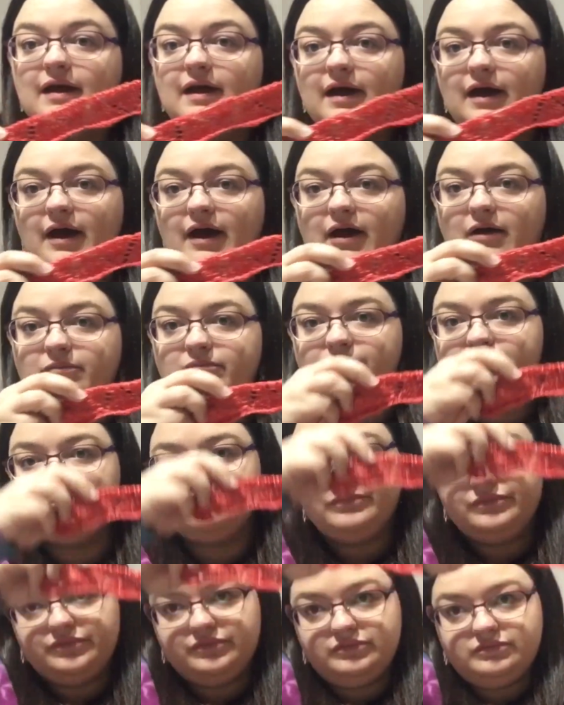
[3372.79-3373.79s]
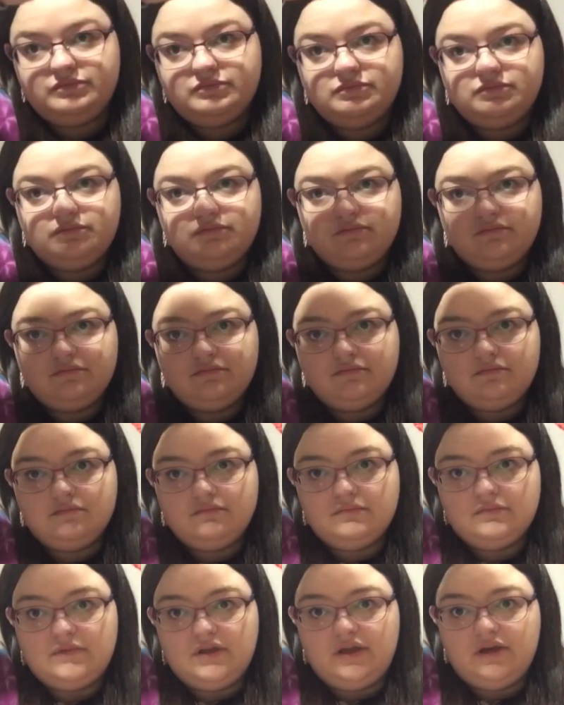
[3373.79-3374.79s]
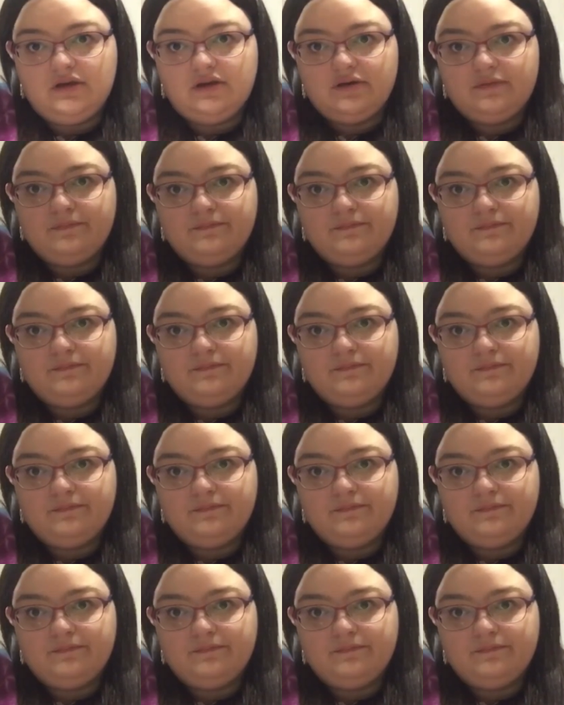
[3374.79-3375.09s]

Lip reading: There you go.